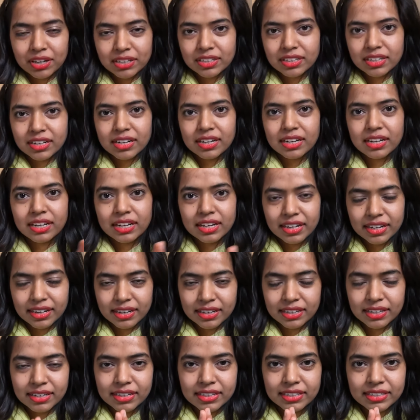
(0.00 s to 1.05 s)
weather
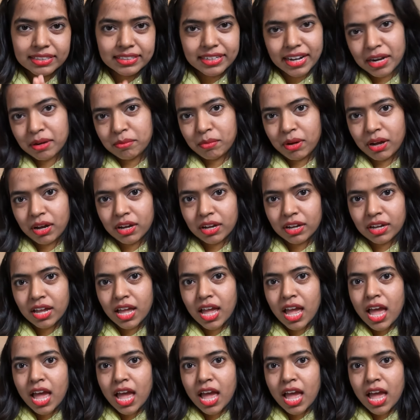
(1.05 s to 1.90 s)
in Denmark.